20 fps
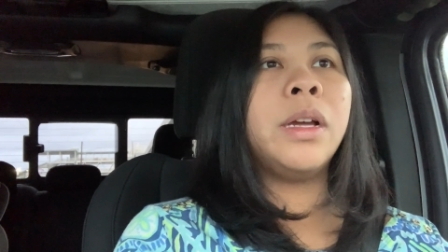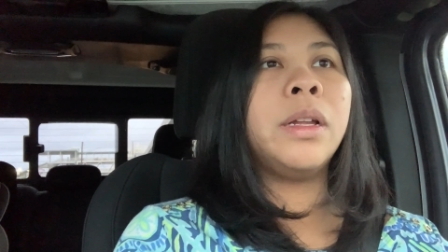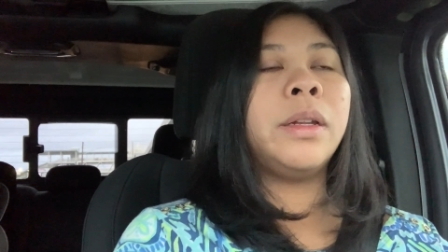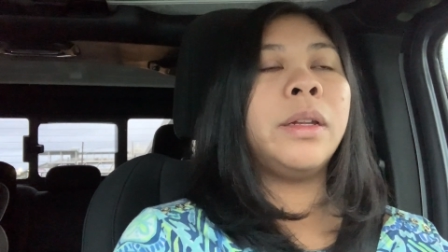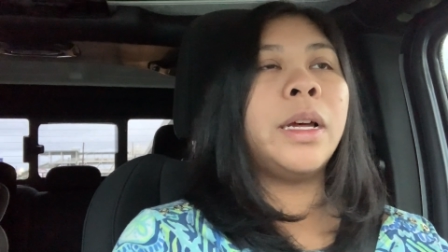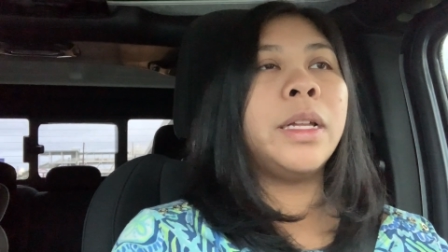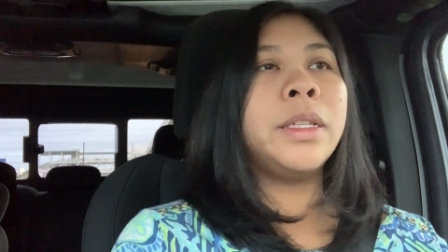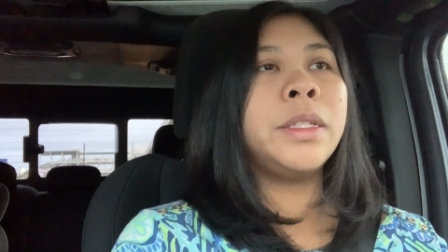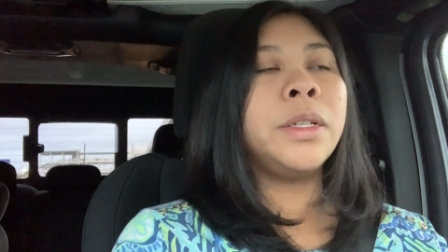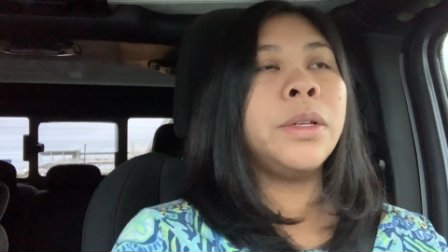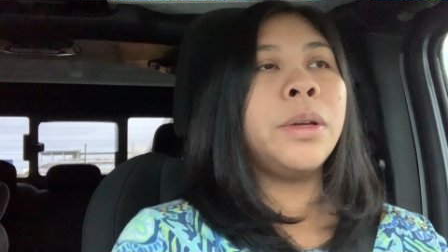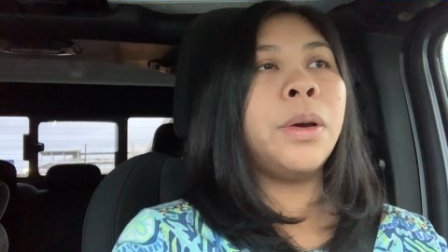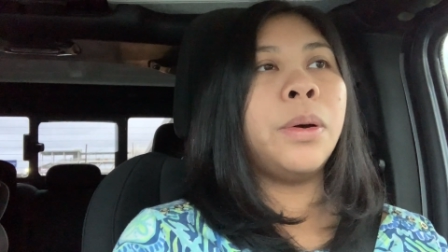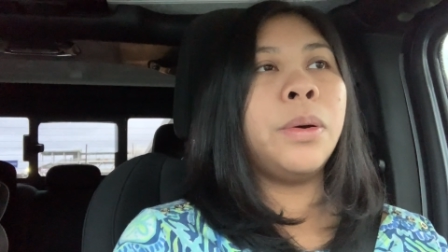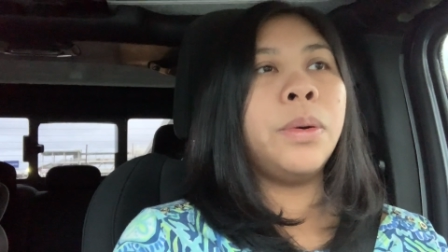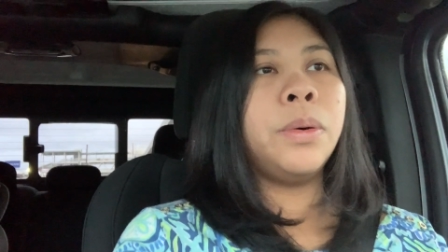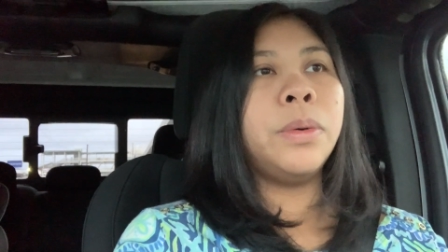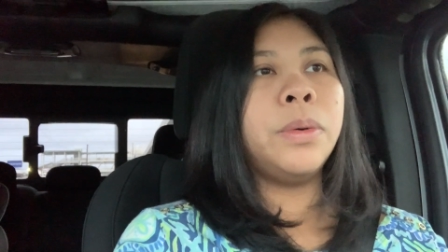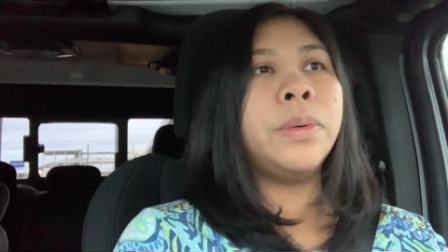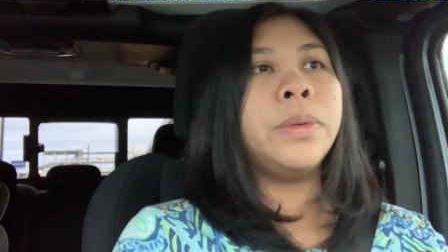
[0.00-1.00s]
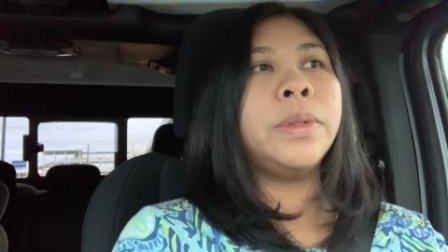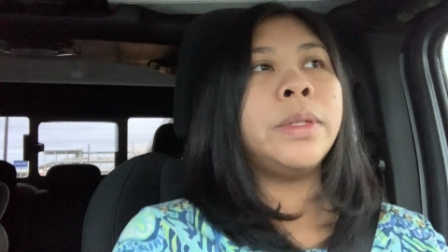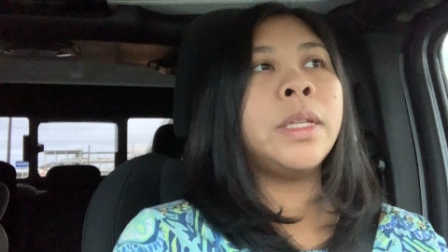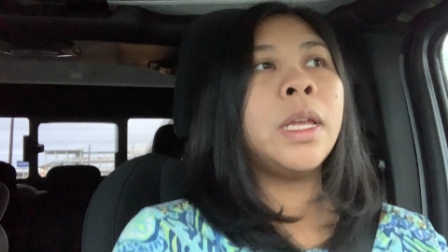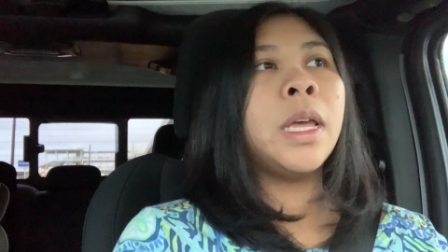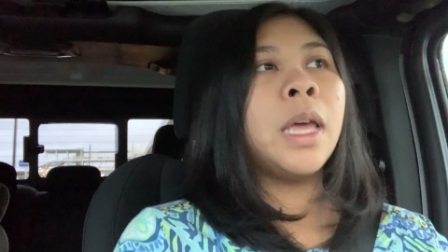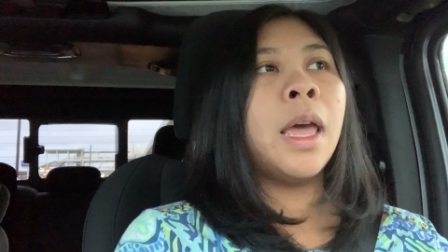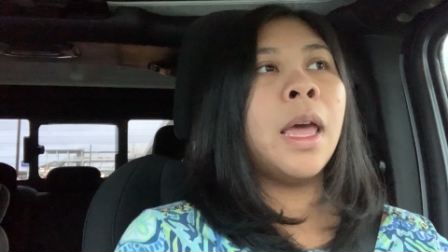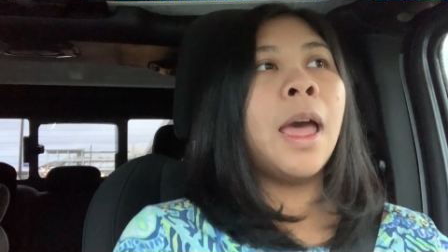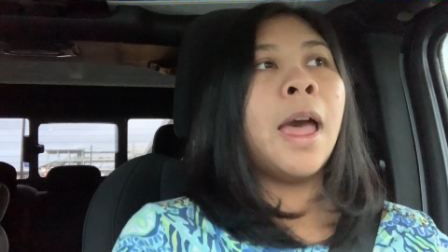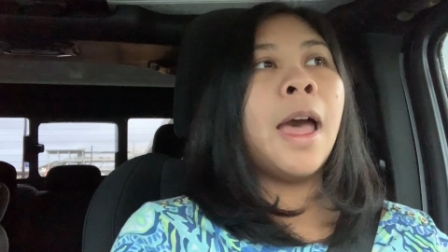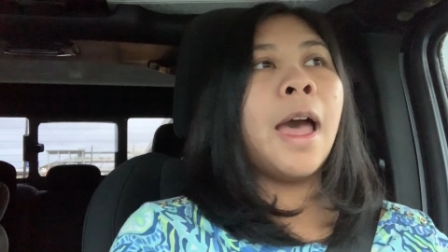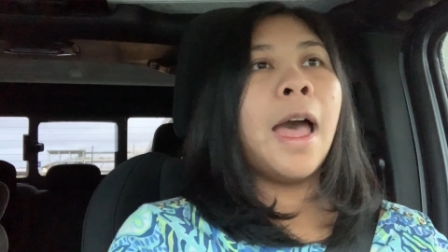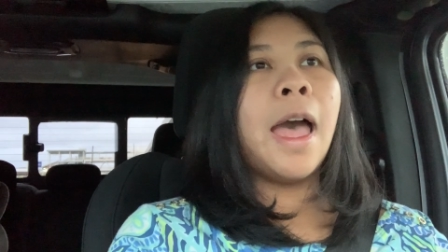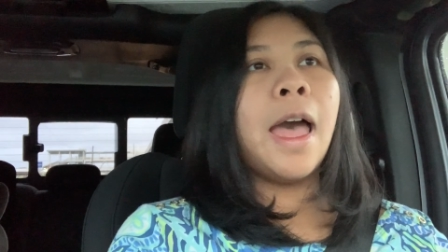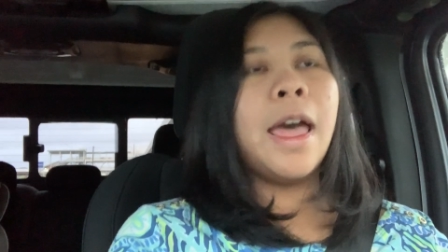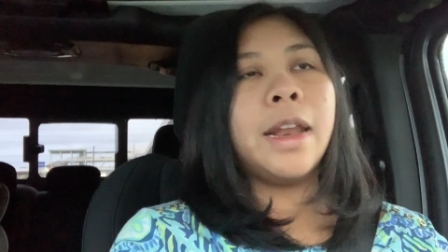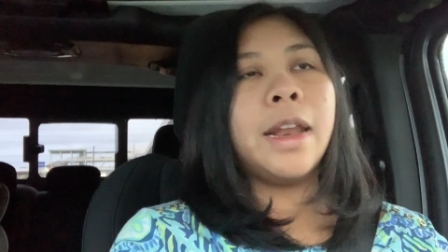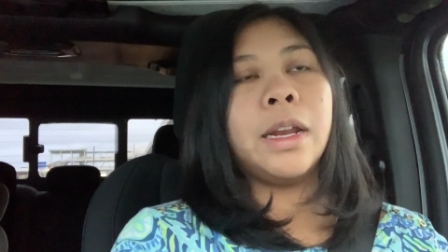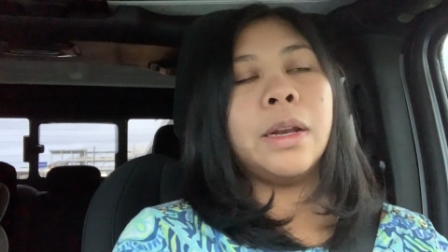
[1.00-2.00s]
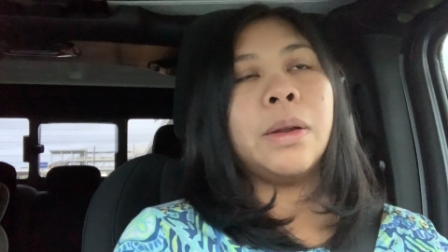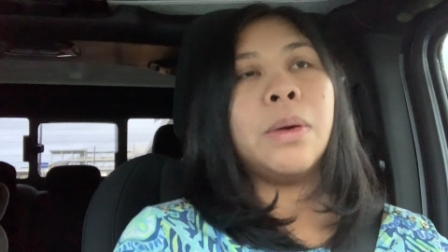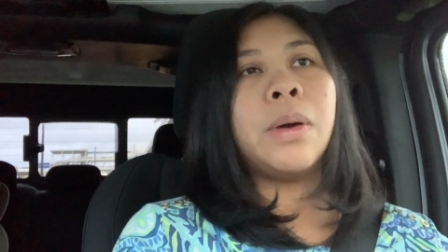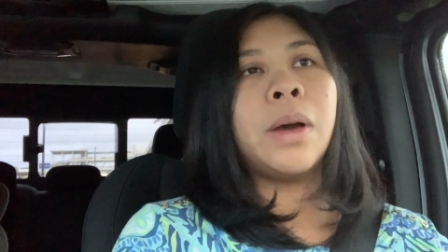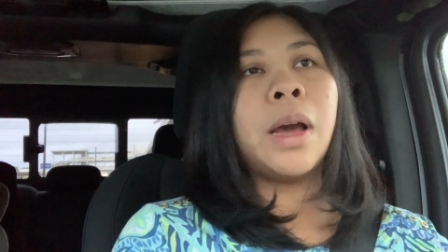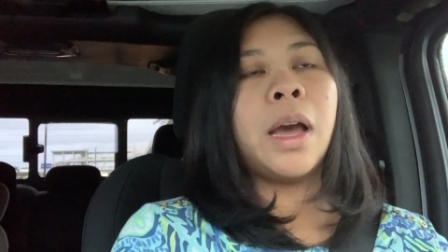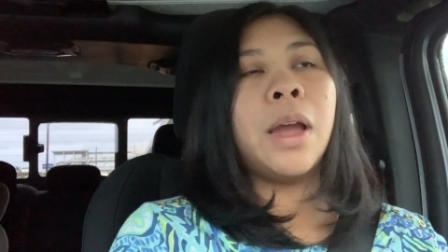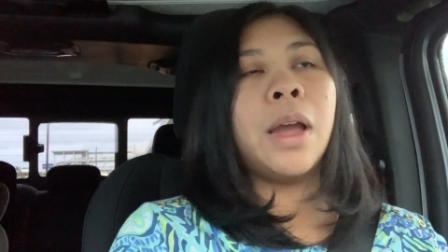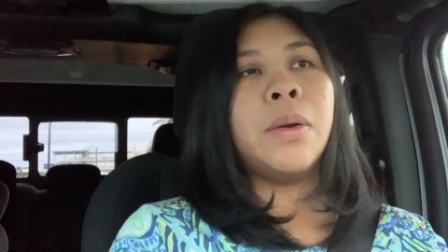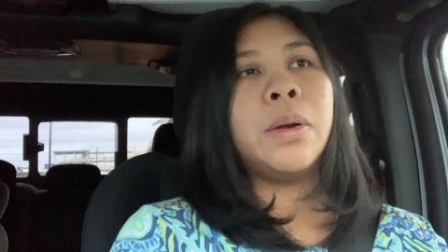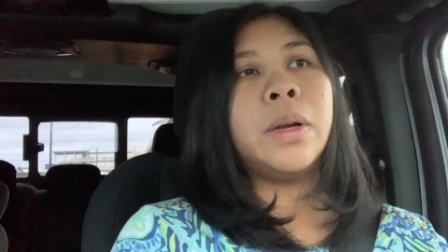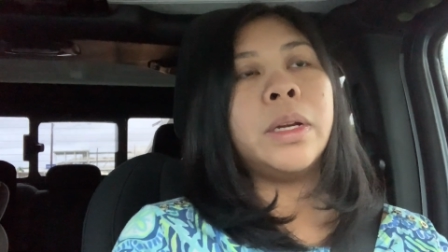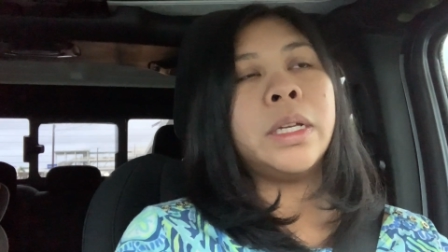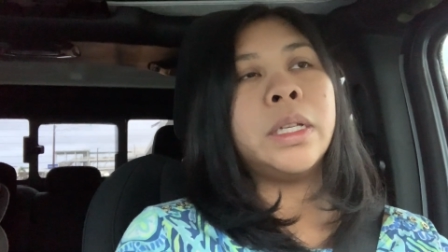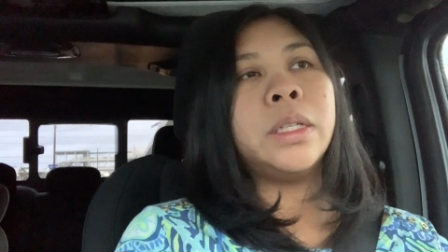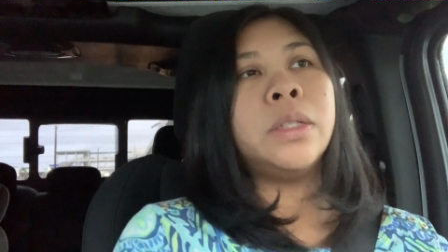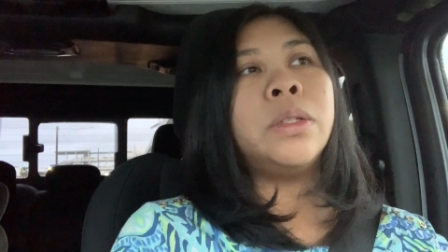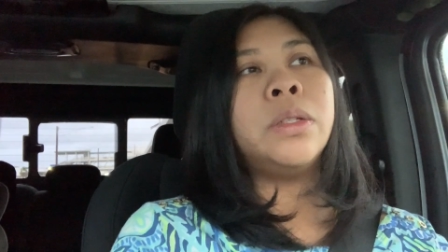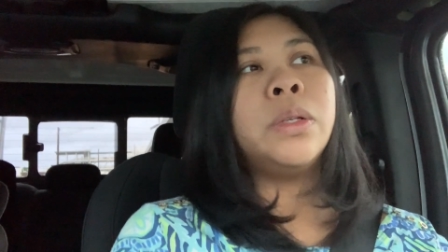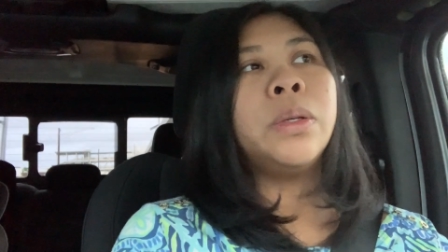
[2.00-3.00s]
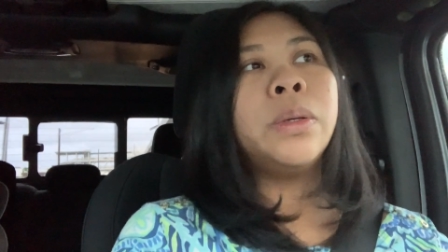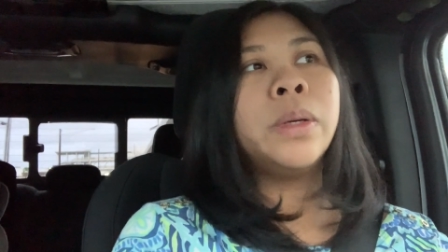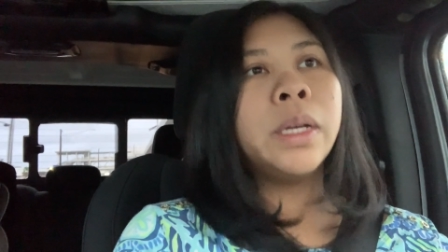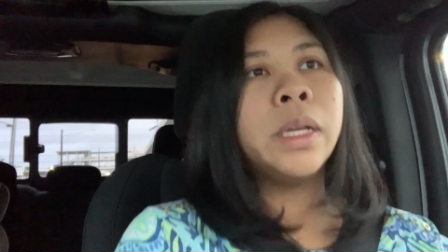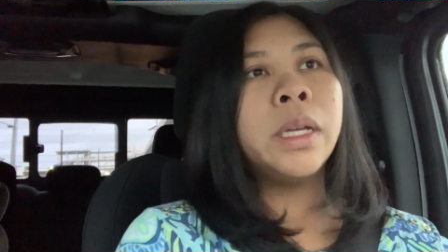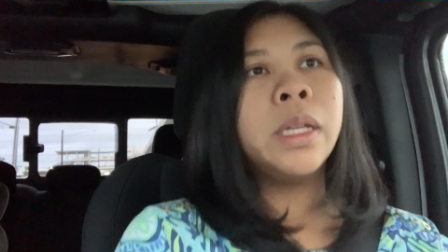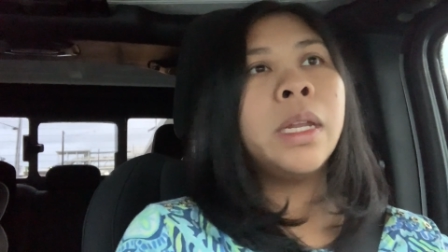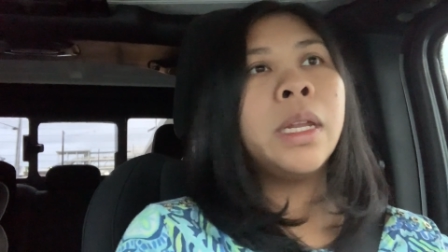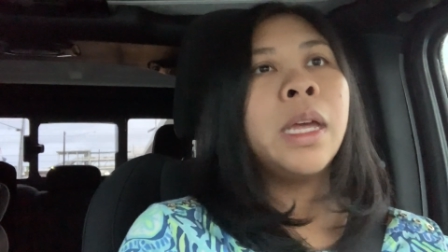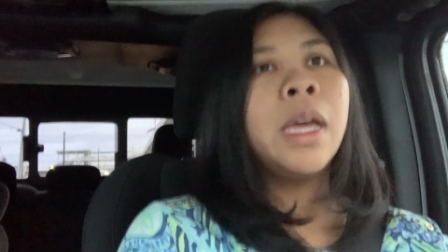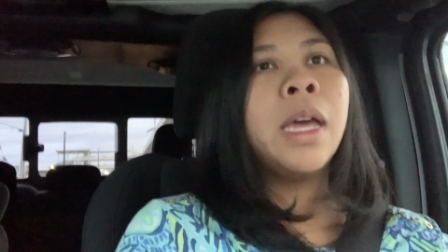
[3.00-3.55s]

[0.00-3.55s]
lots of goals, and I know Kyra can do it.